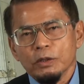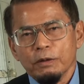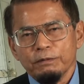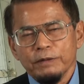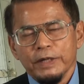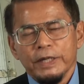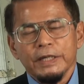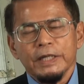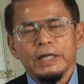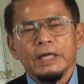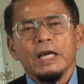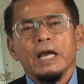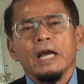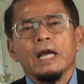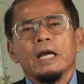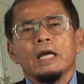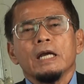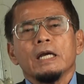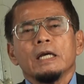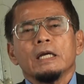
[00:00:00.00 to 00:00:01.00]
of learning
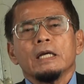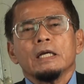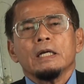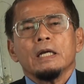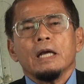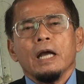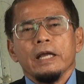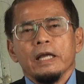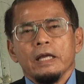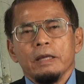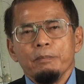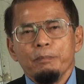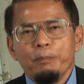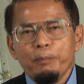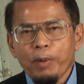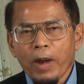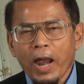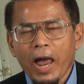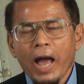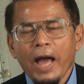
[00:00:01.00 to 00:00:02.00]

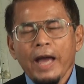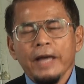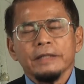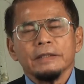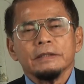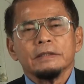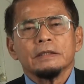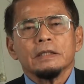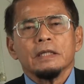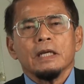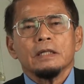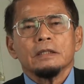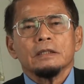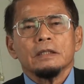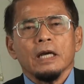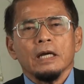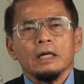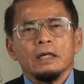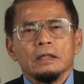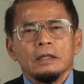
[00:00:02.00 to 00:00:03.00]
implies
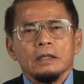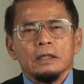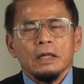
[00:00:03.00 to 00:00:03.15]
the